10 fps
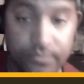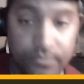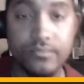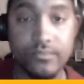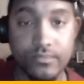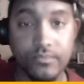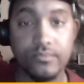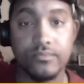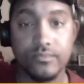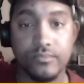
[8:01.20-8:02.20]

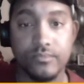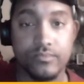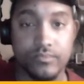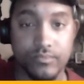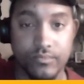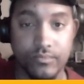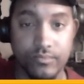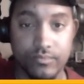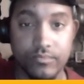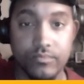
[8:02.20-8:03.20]

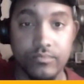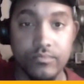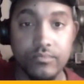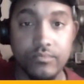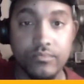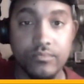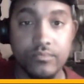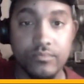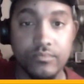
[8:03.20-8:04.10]
No words are spoken by the person on screen.